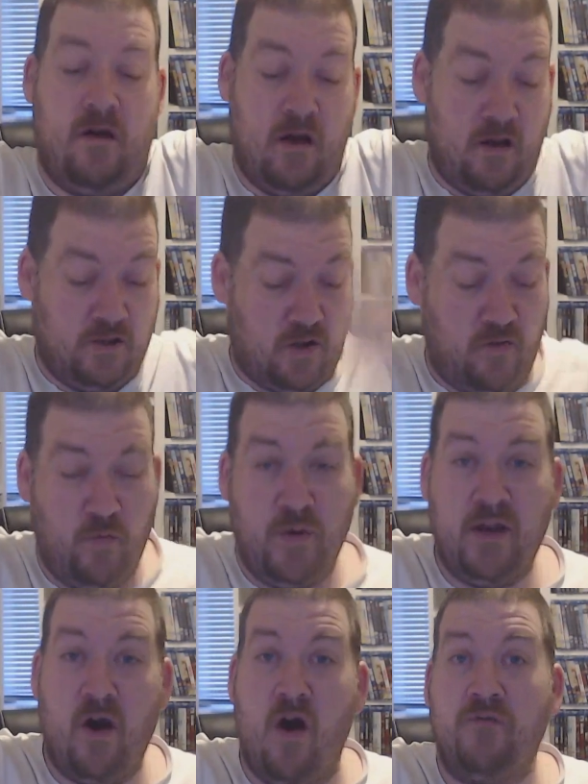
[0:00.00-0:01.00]
So the winner
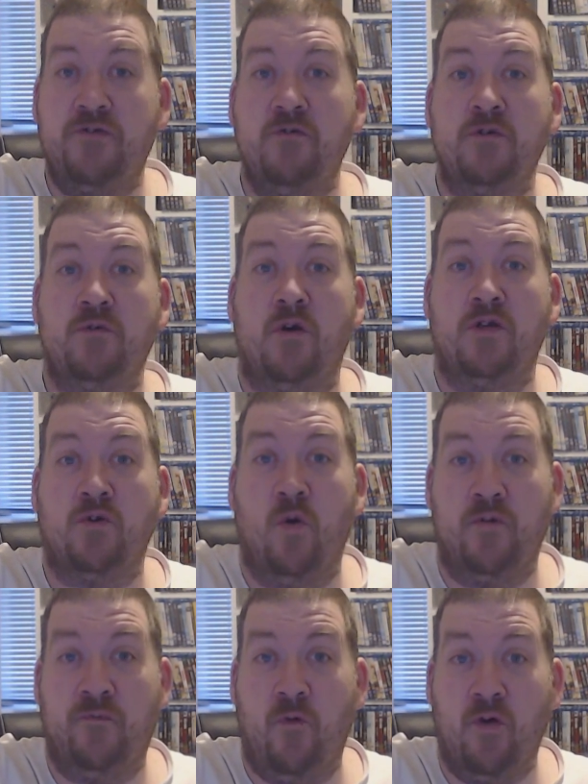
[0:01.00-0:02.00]
of Suicide Squad
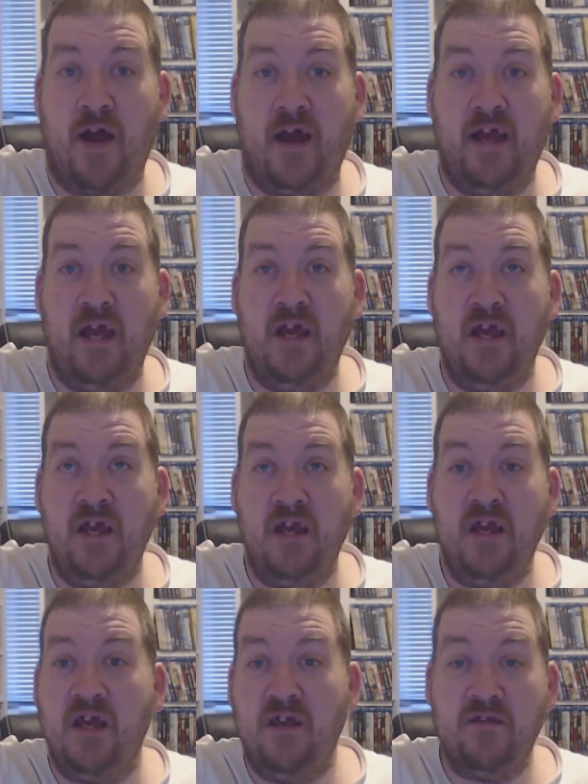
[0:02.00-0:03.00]
4K is